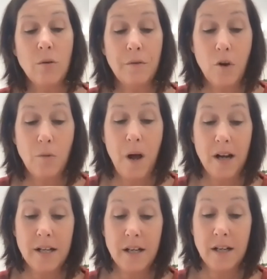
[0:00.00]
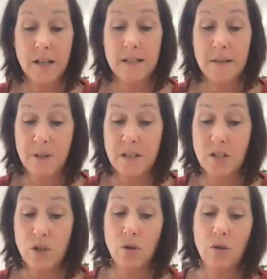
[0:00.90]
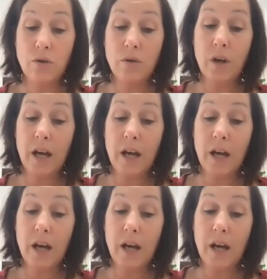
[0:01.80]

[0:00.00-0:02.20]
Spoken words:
a referral partner is a business who